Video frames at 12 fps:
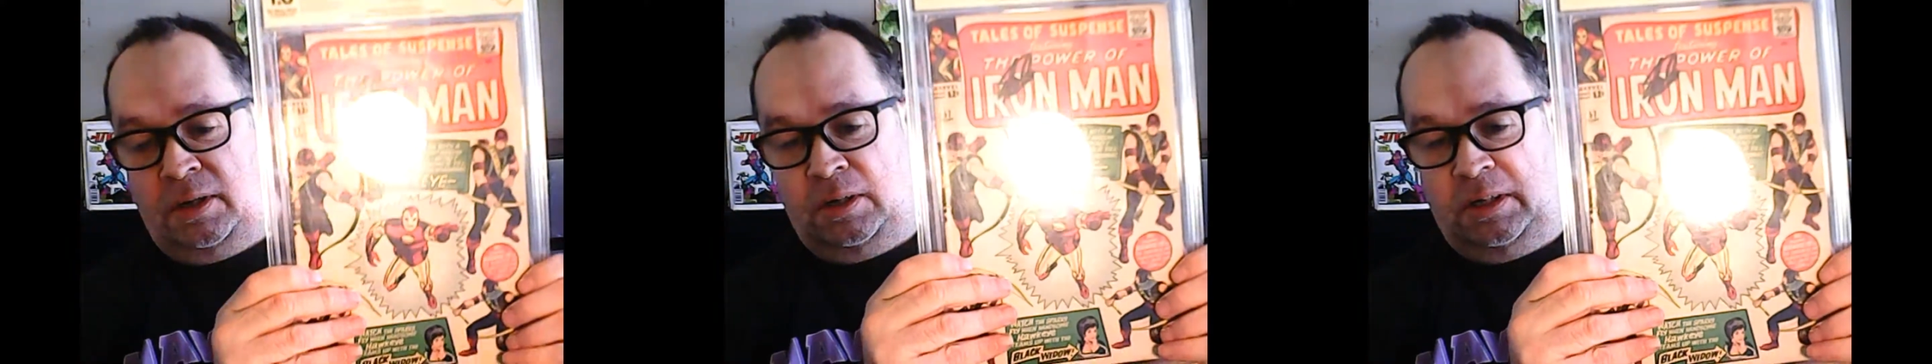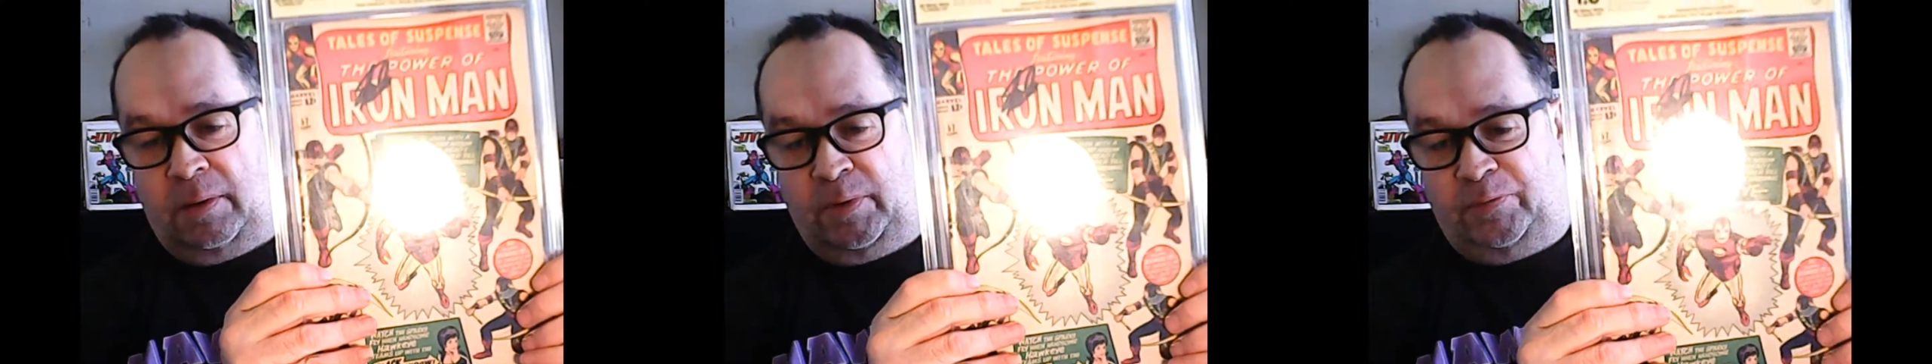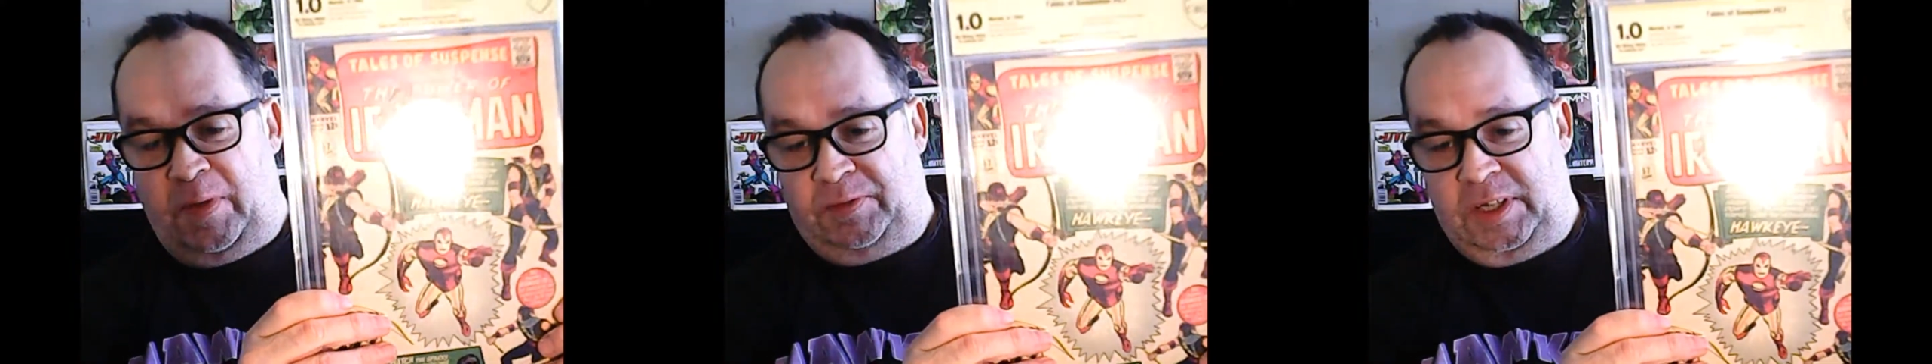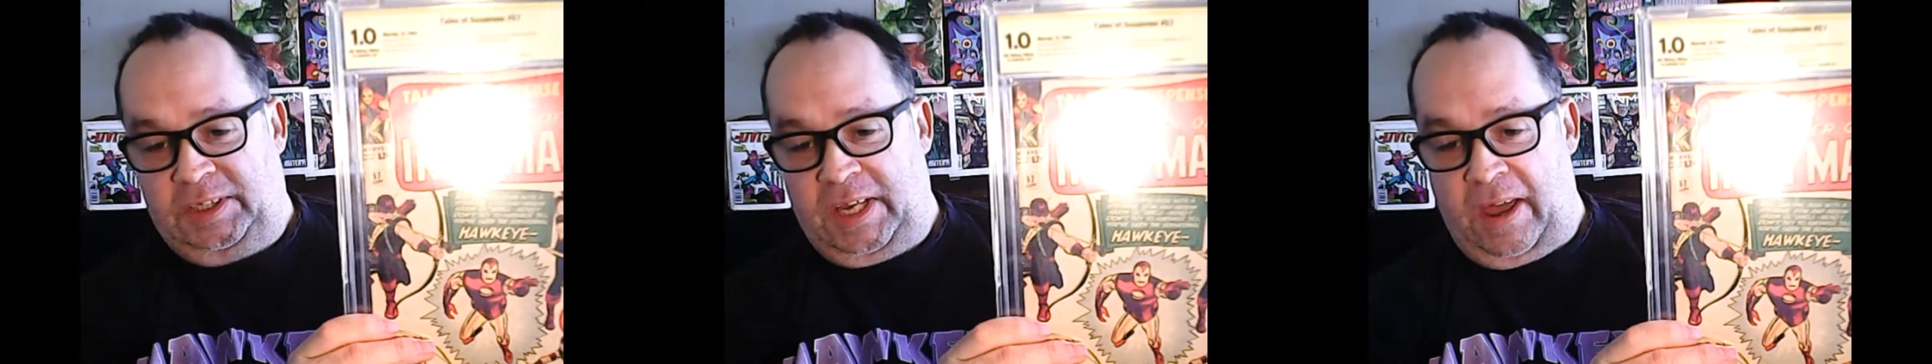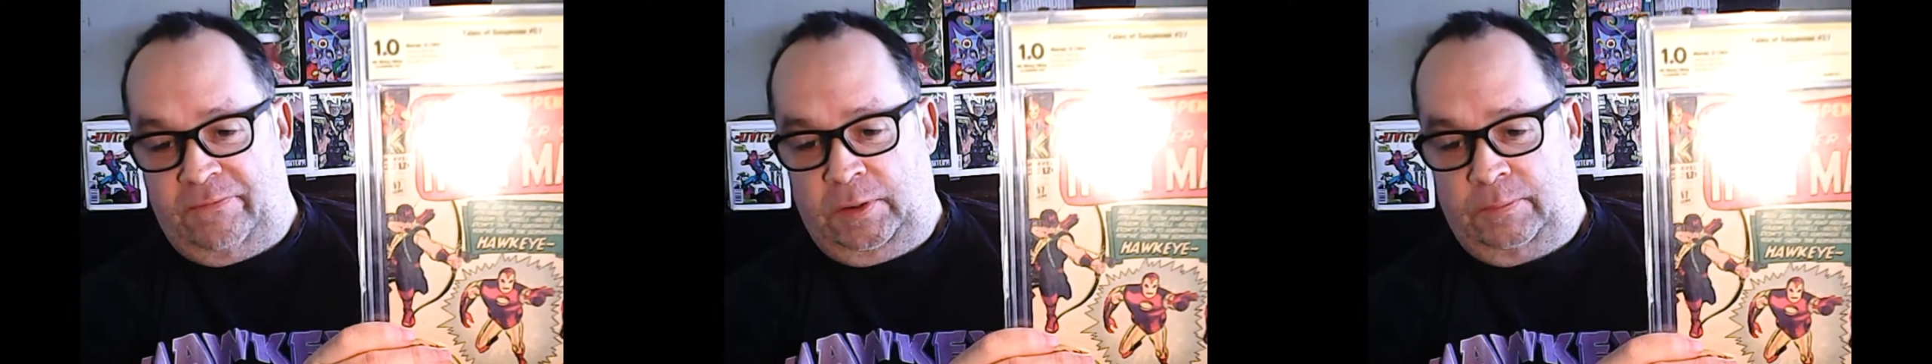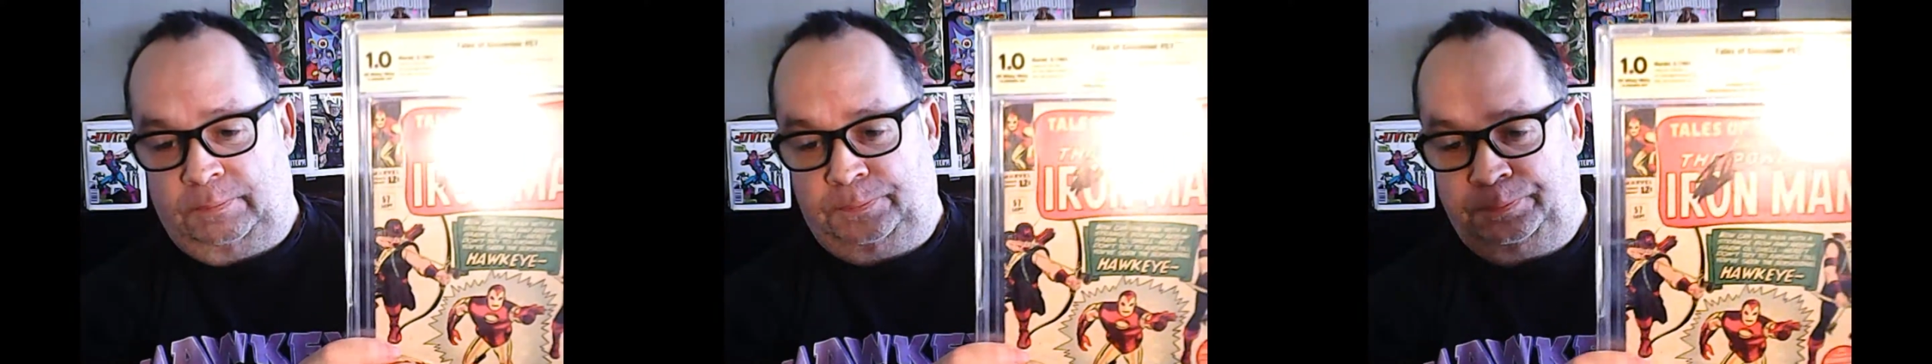number
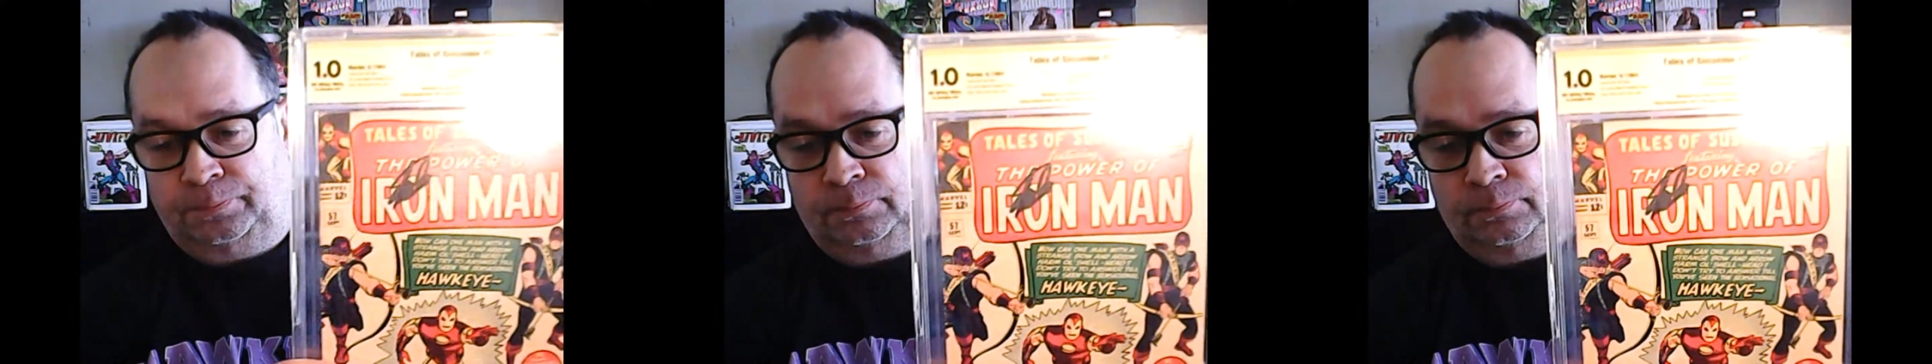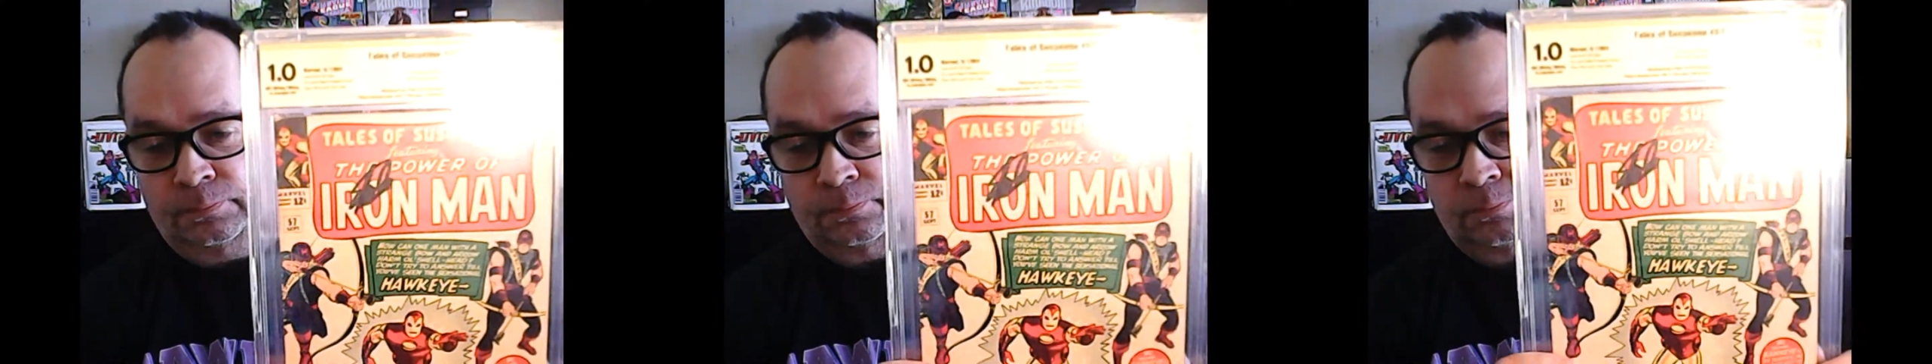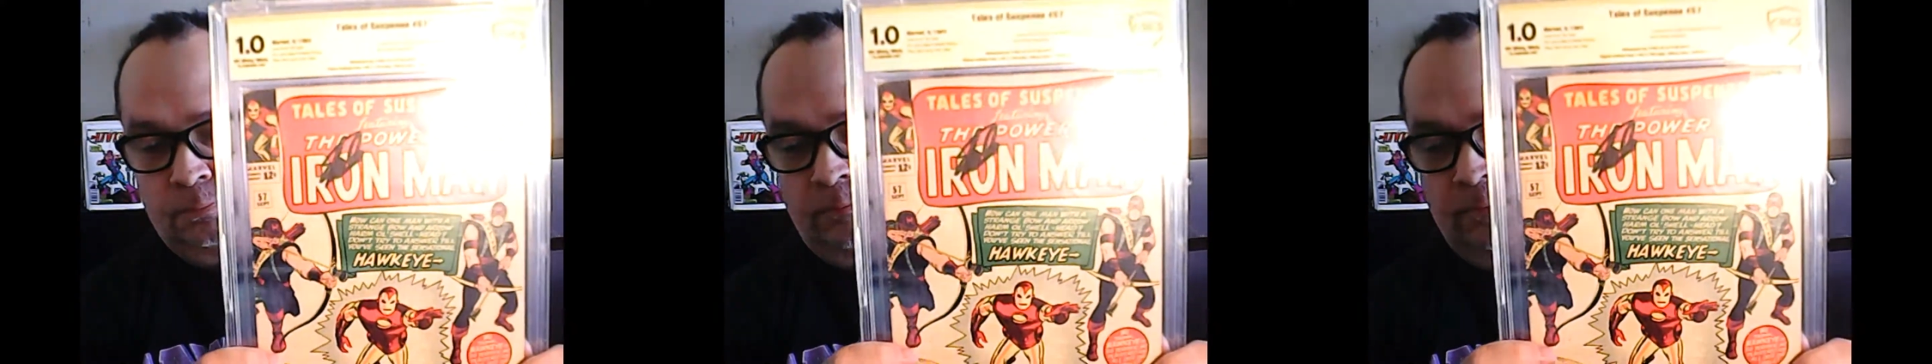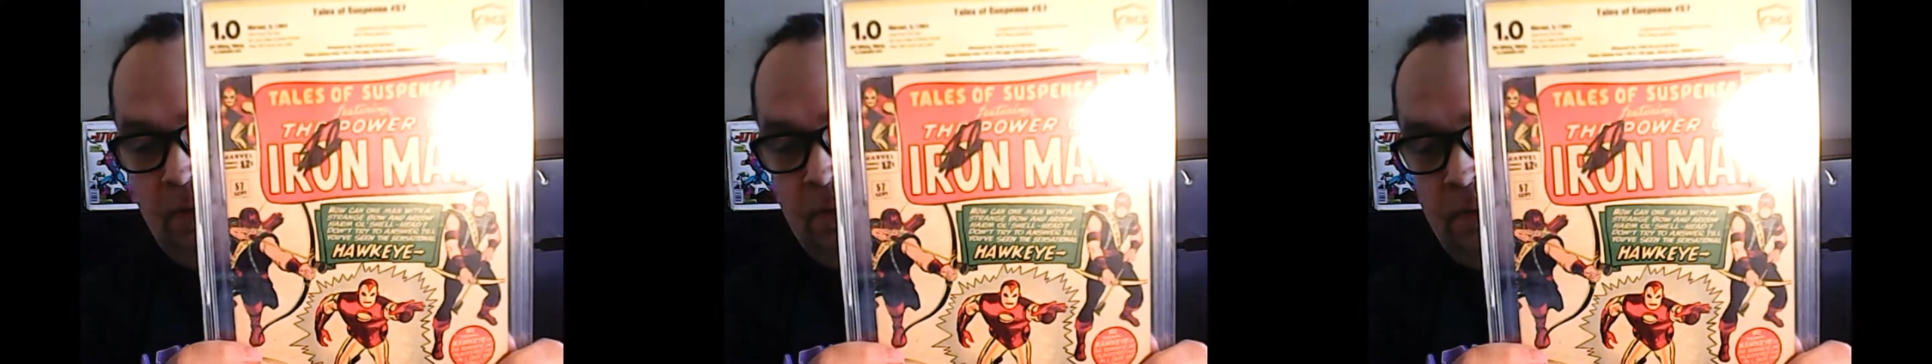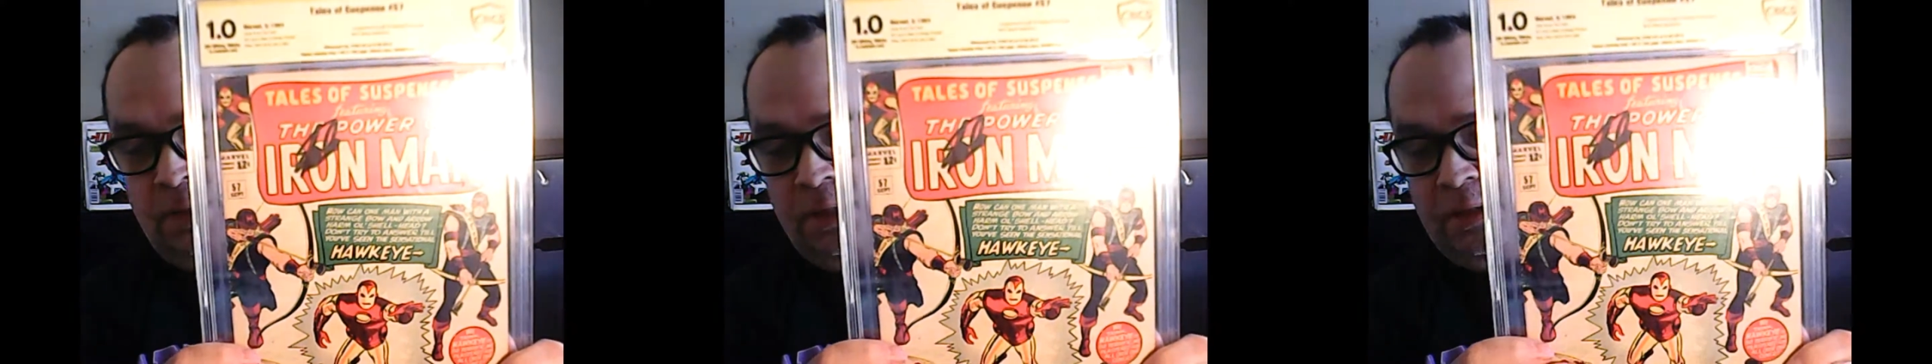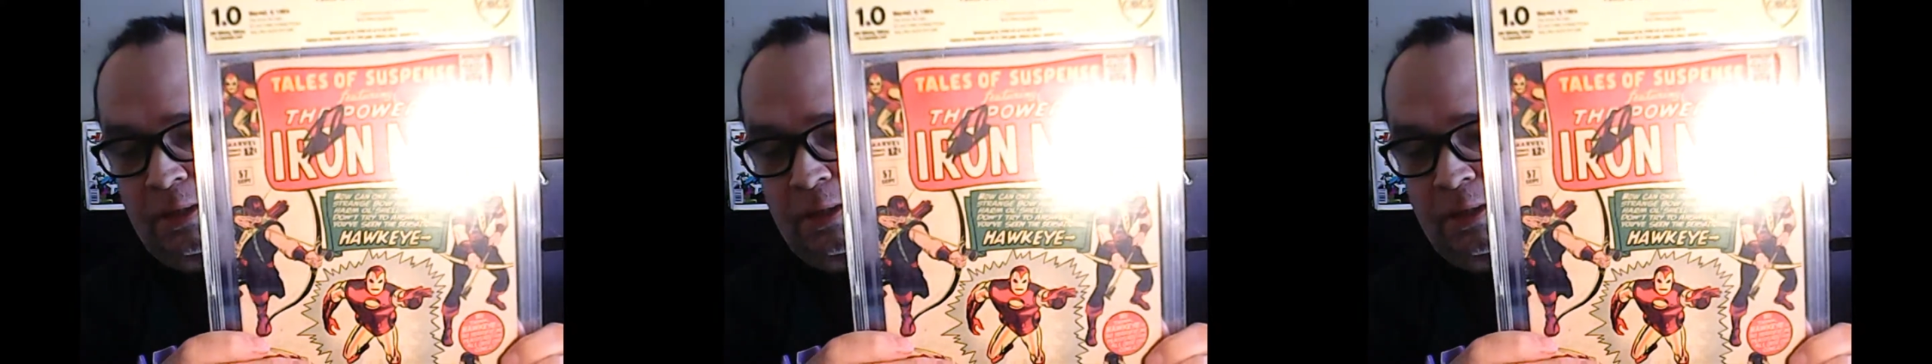57. Get